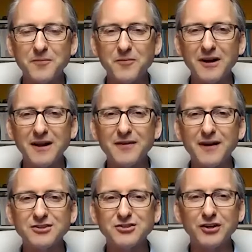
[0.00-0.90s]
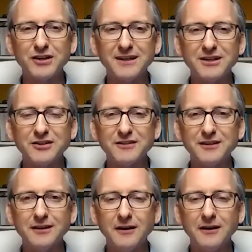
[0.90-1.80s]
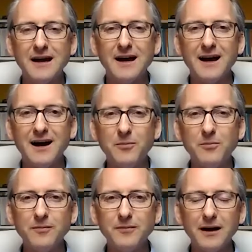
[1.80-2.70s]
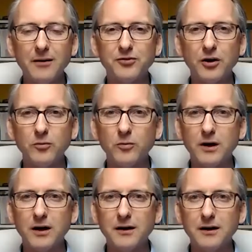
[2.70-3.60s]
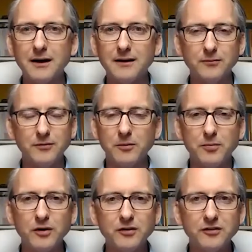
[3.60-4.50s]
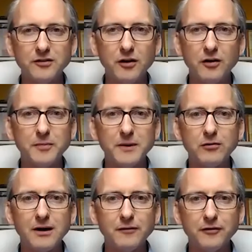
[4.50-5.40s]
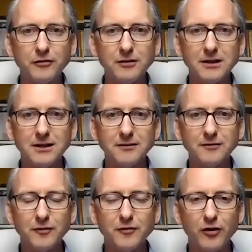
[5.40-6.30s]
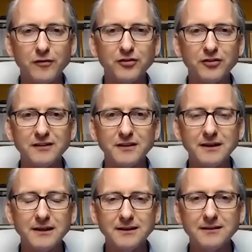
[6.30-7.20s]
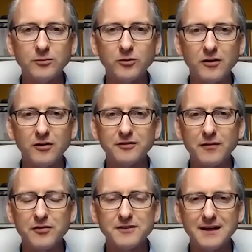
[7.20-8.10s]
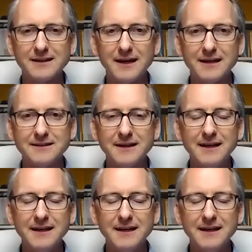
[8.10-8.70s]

Brilliant. Thanks, Johnny. Good to see you. Pooley's, as you know, has been around for over 60 years. We're in our 7th decade.